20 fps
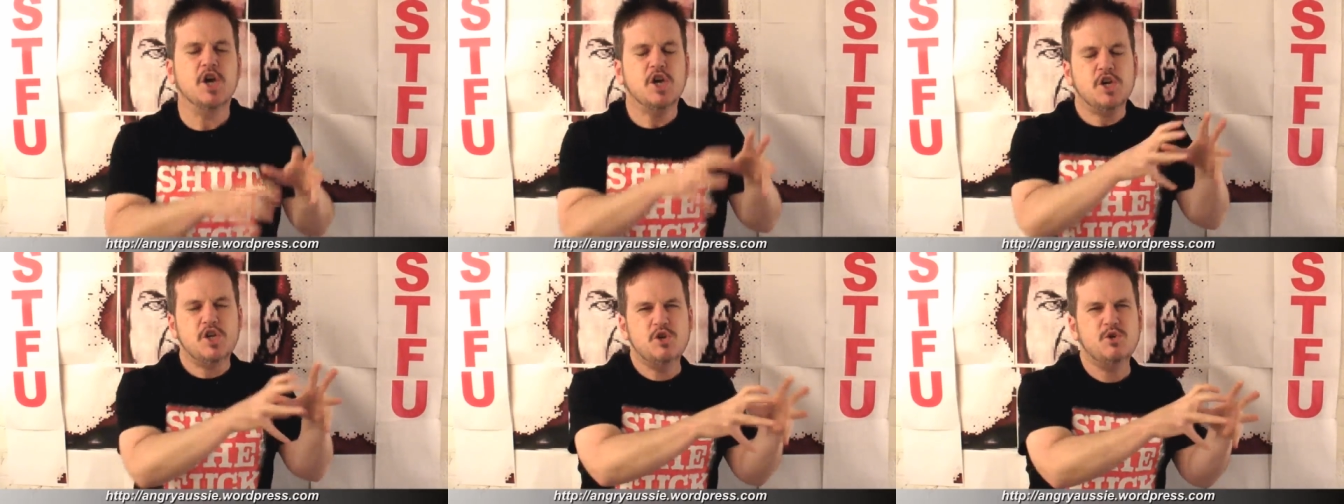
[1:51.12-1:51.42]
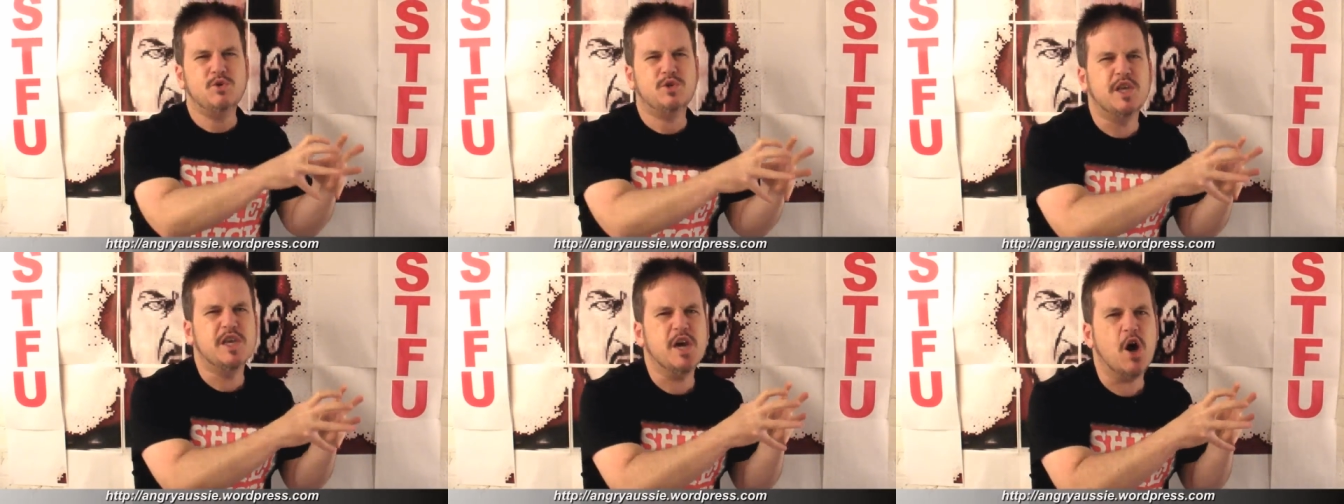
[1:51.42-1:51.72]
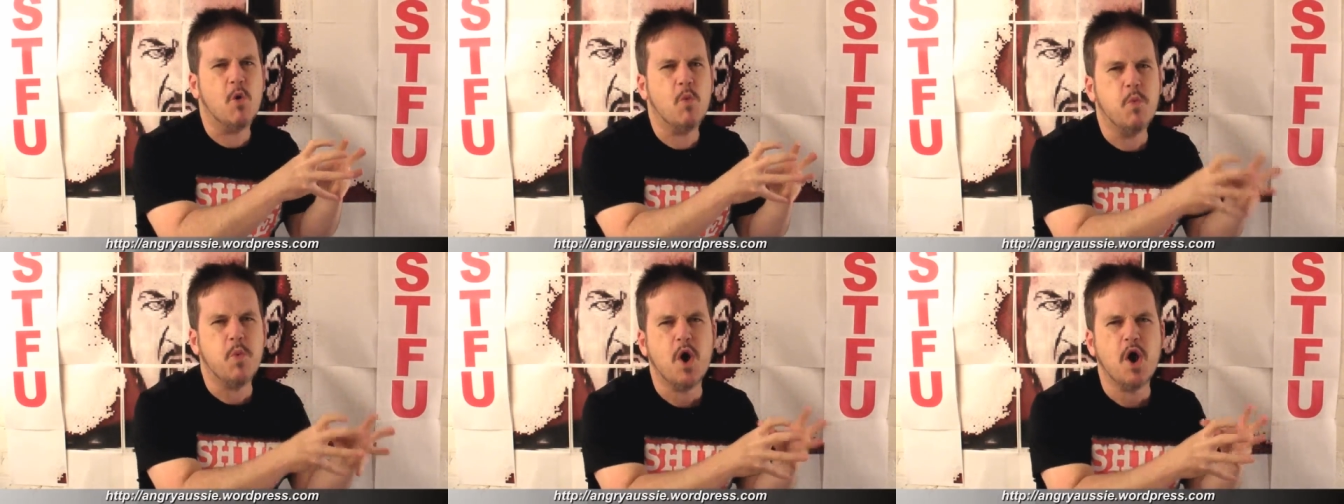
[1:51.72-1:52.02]
Using
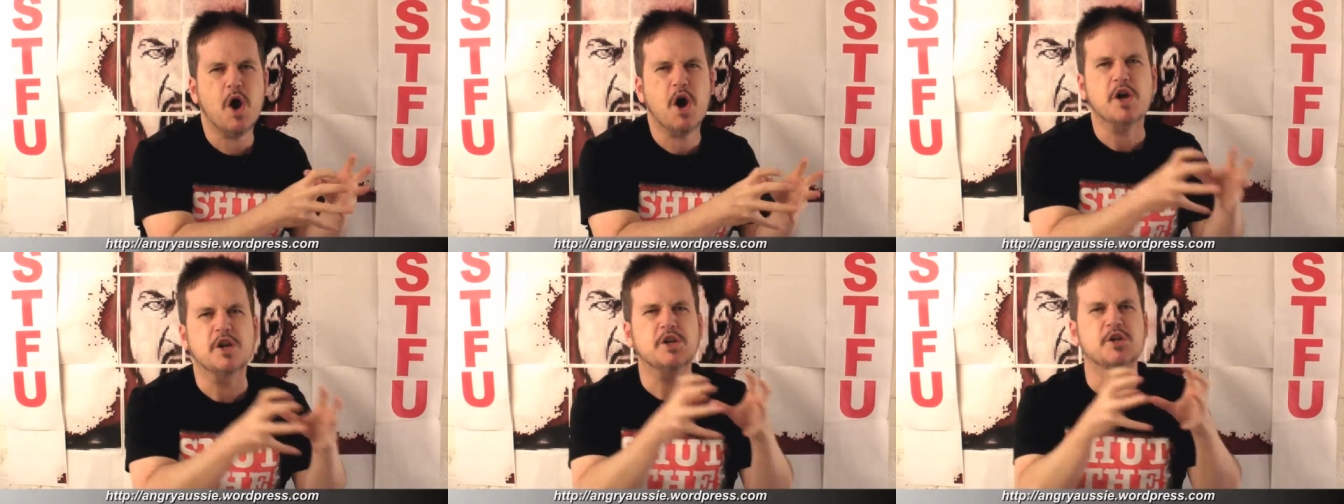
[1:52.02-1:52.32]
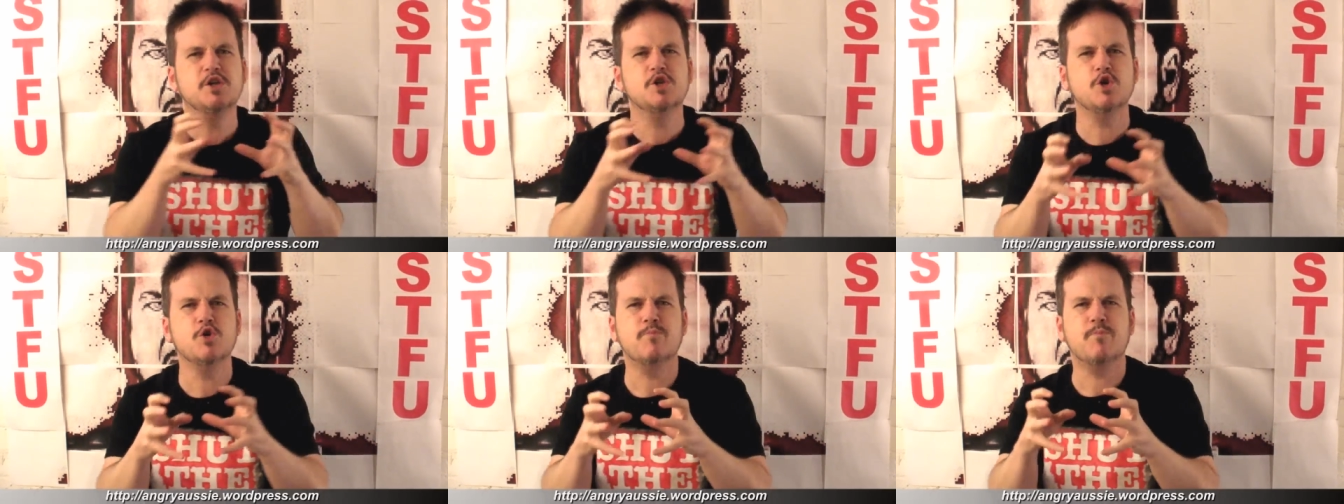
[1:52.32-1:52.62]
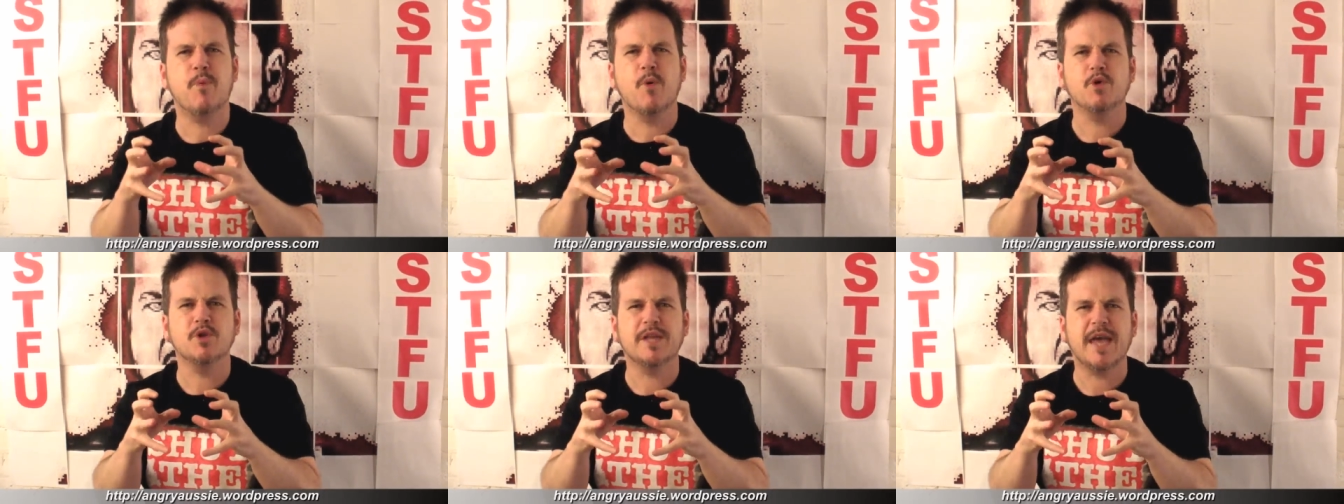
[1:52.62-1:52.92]
a word you
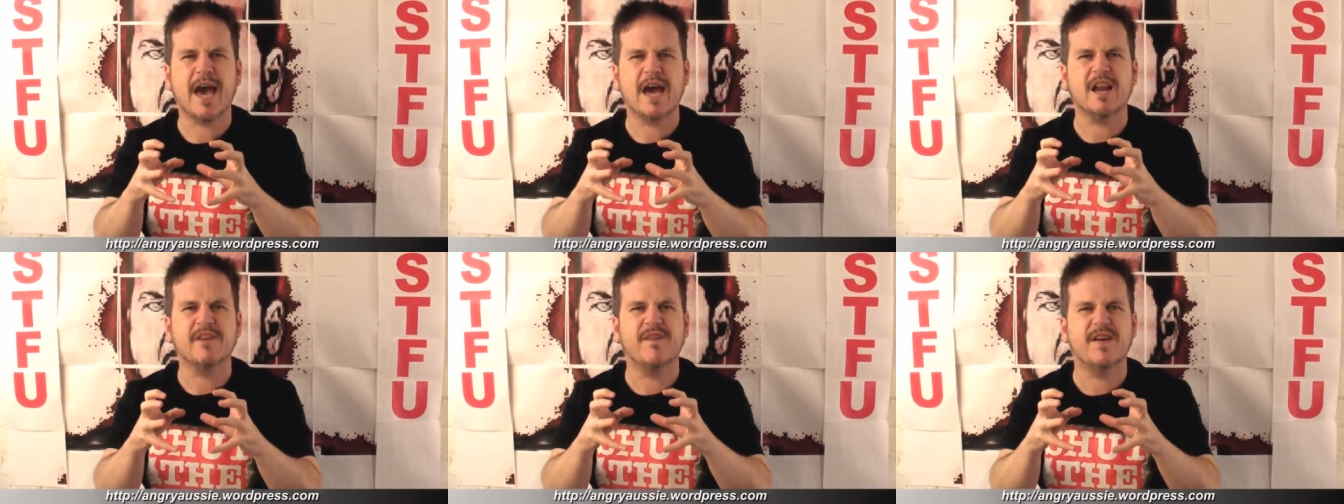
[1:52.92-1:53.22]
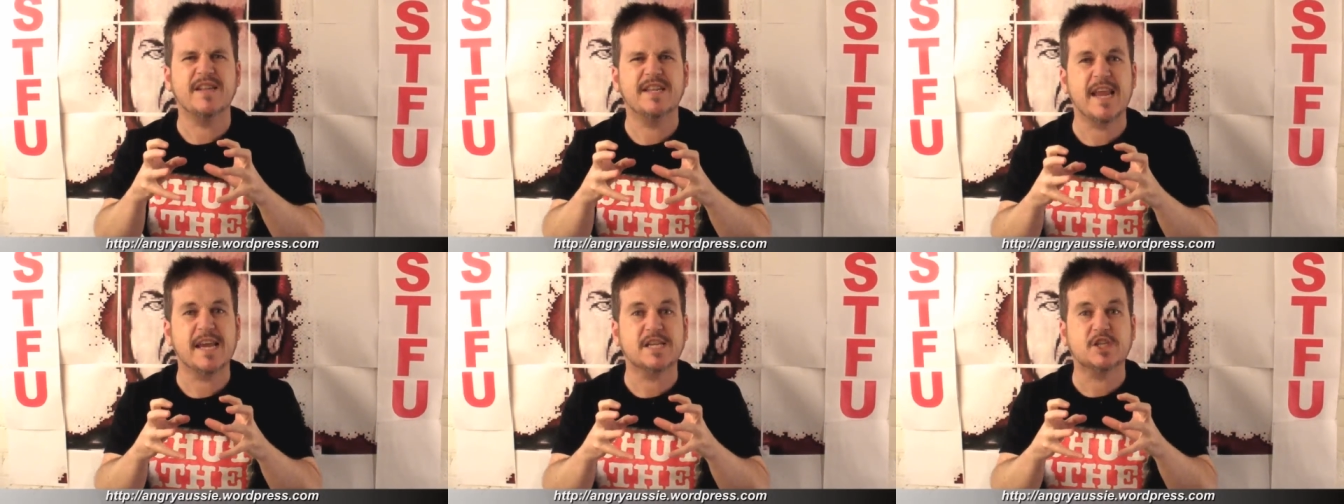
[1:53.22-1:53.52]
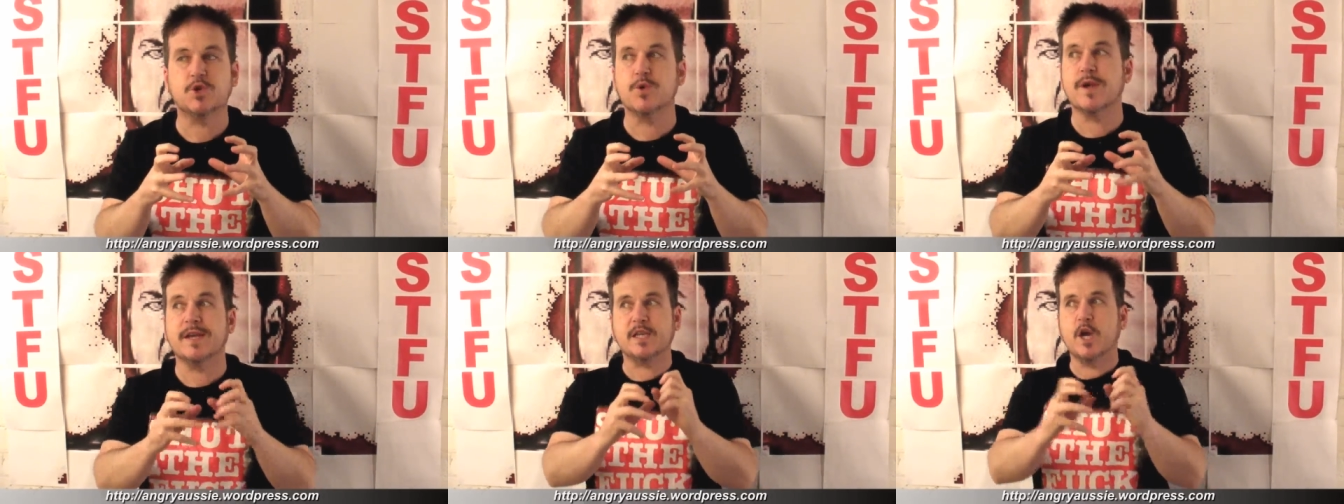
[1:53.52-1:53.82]
pulled out of a
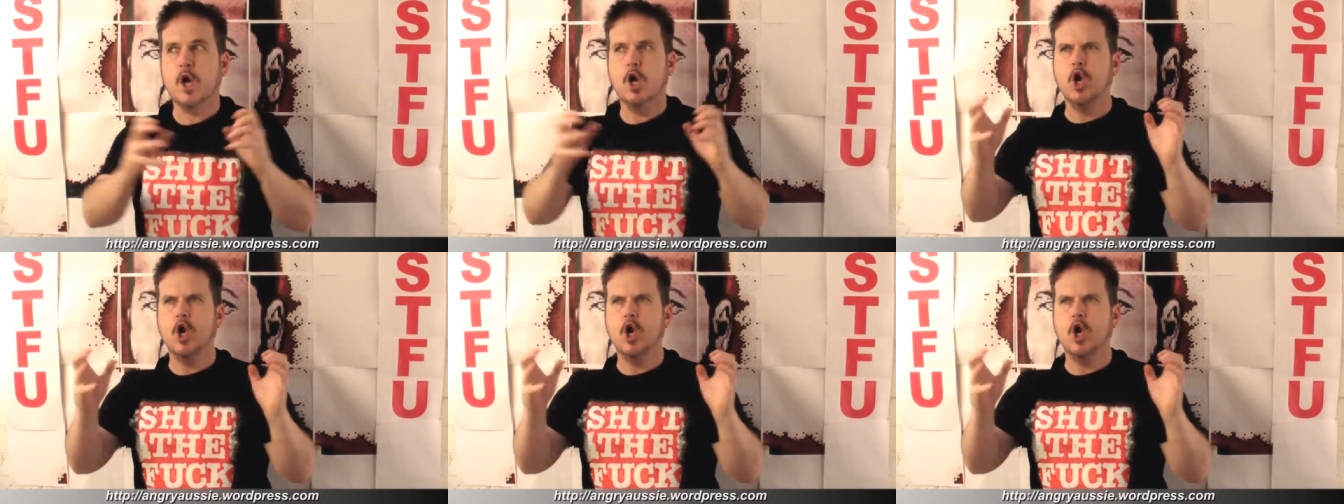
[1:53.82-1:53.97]
dictionary,